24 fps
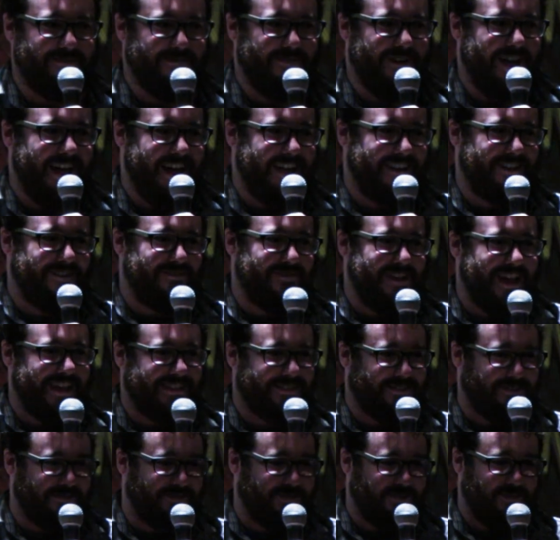Riding a
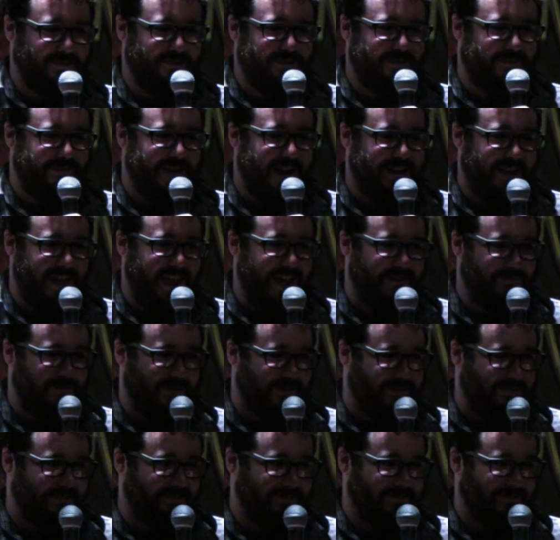rascal scooter around heaven,